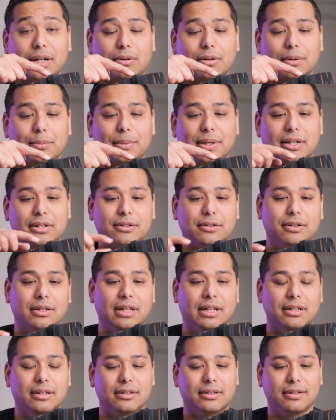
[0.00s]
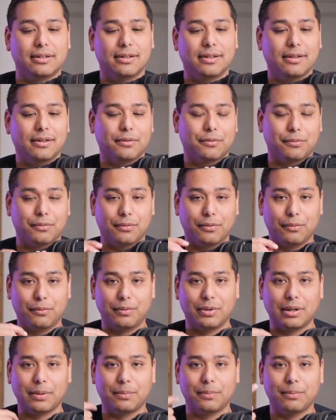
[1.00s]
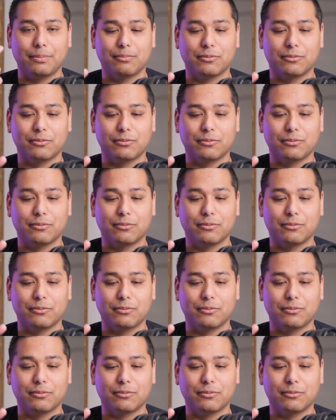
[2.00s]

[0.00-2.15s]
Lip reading: I wanted to make sure that when I'm